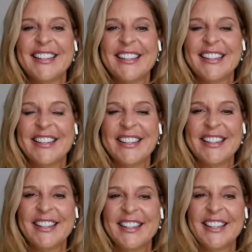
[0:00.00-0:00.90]

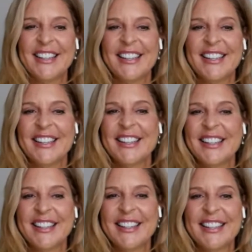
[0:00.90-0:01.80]

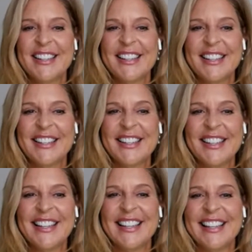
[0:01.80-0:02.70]

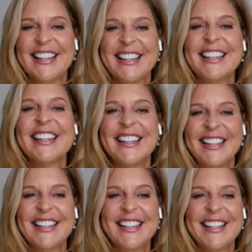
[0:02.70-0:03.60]

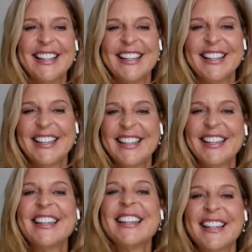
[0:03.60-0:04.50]

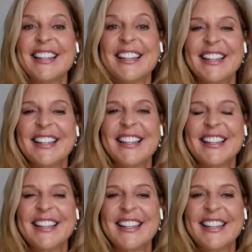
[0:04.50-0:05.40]

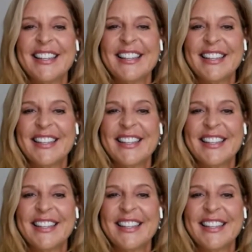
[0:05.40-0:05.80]
No words are spoken by the person on screen.